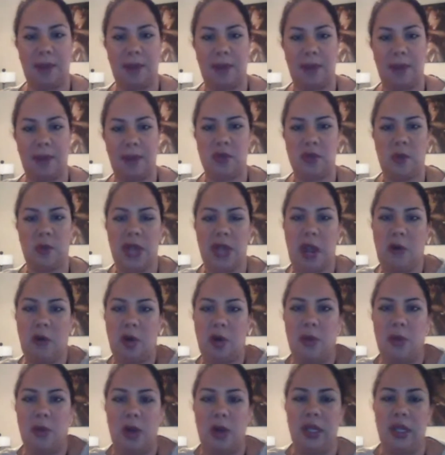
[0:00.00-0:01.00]
happening between
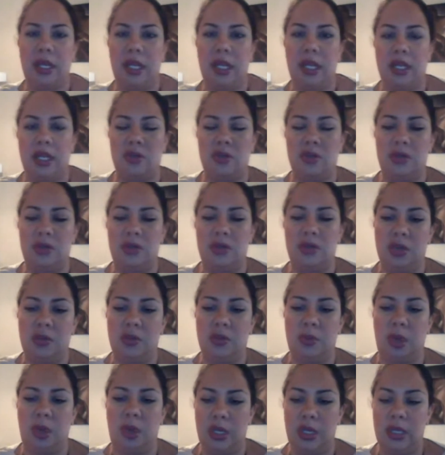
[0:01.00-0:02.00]
network marketing and
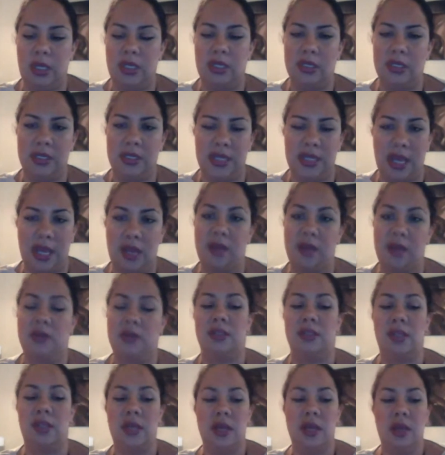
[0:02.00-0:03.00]
traditional marketing and
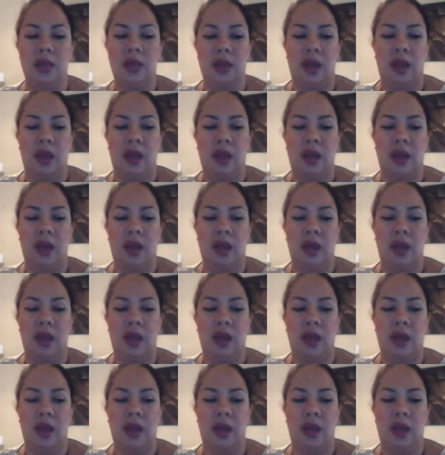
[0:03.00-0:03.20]
sales.